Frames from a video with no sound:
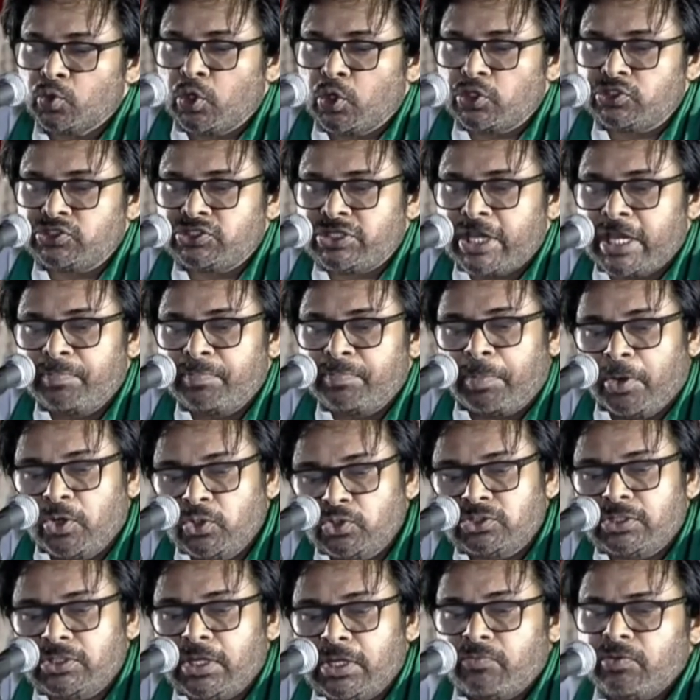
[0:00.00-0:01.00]
ill of the
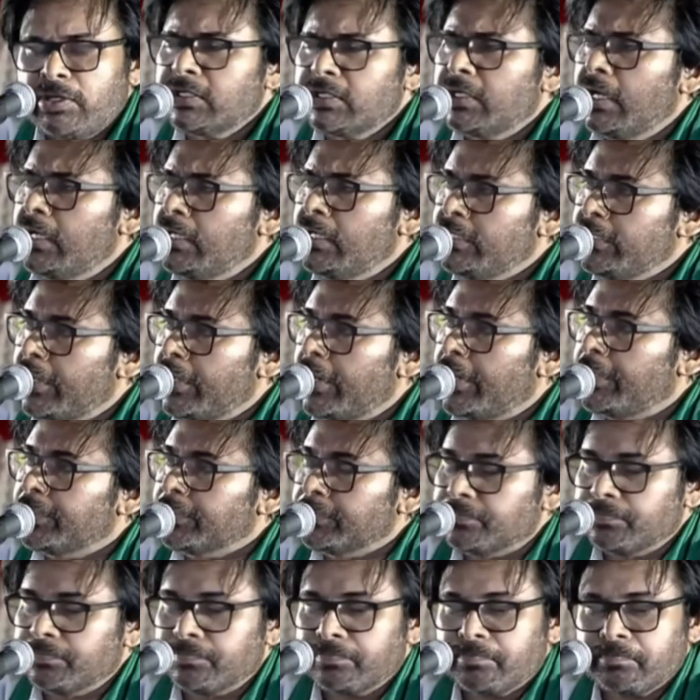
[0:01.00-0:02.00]
deity.
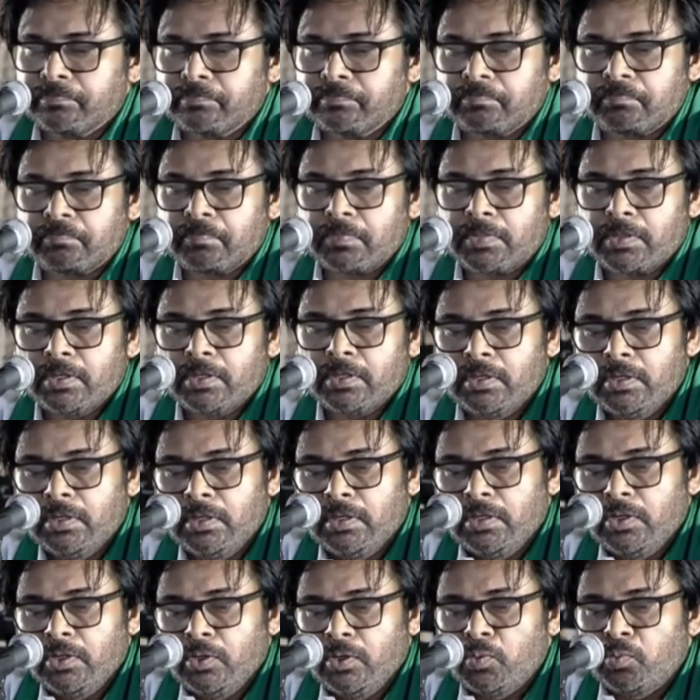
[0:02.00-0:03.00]
He reminded
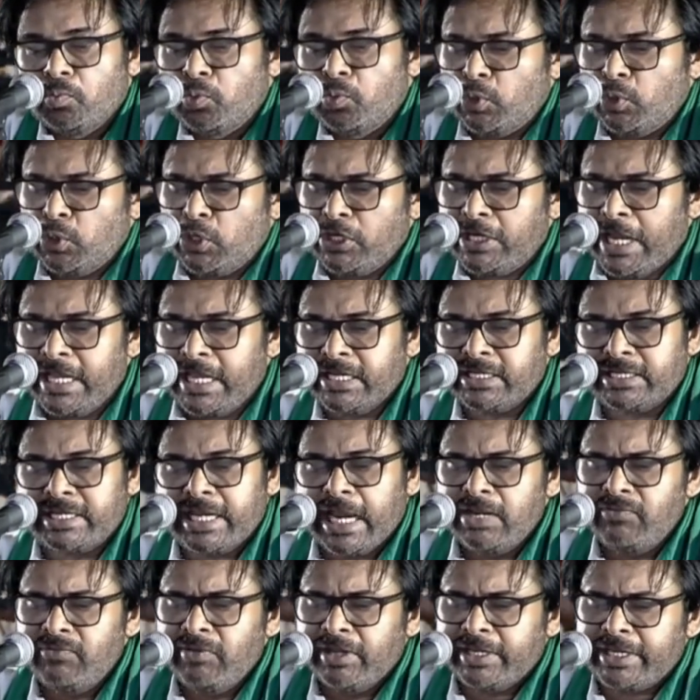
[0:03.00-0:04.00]
everyone that Lord Murugan
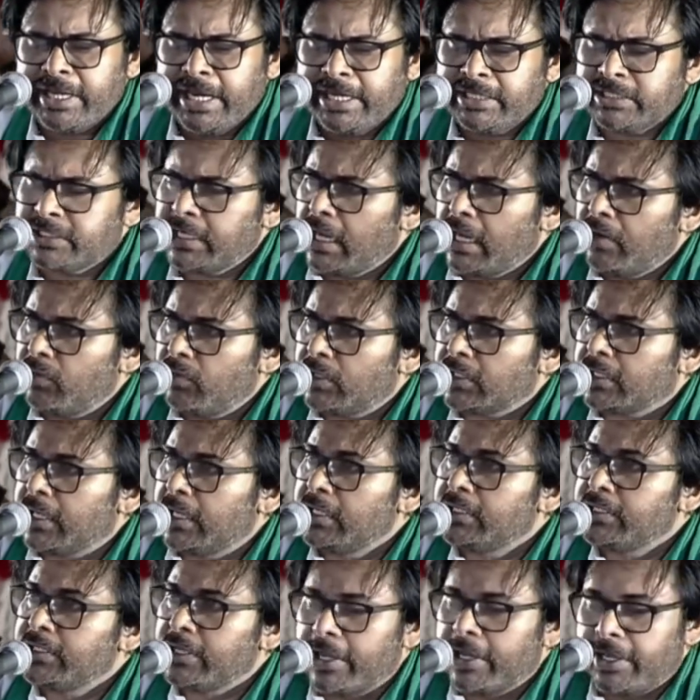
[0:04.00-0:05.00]
is deeply loved
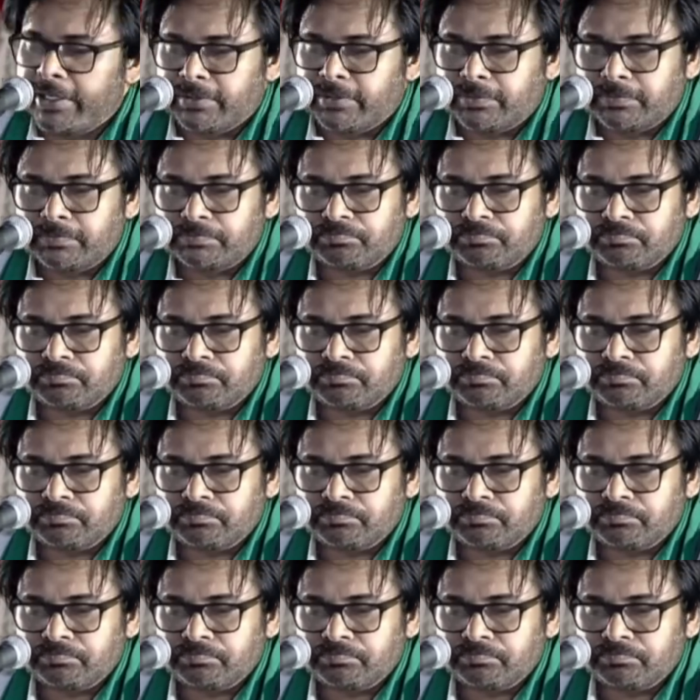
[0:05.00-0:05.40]
by many.